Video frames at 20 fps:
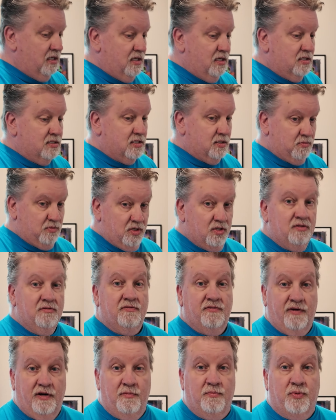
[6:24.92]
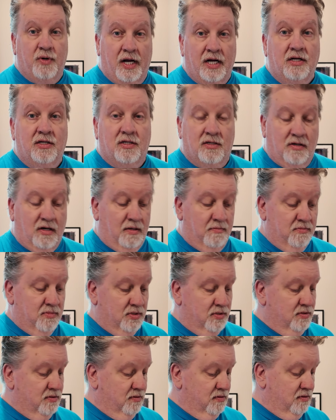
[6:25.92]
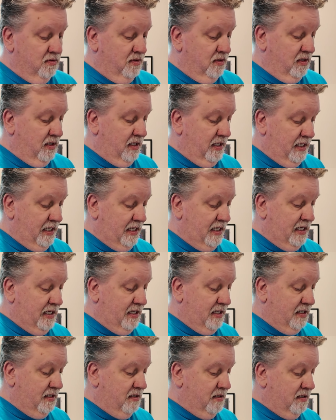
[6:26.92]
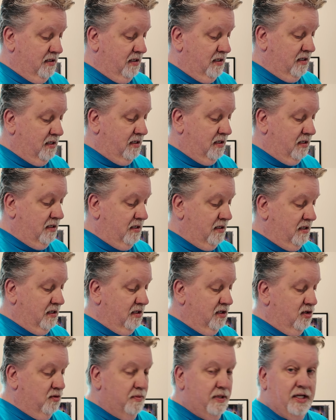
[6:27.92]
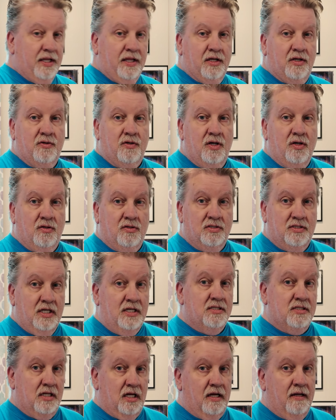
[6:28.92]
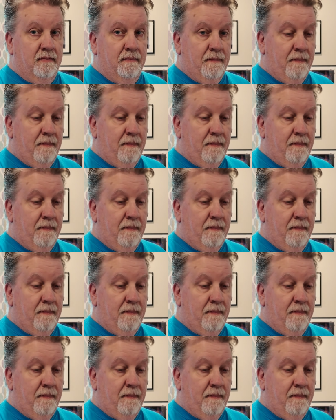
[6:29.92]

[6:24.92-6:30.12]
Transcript: some gluten-free breadcrumbs, and a little bit of the Creole seasoning.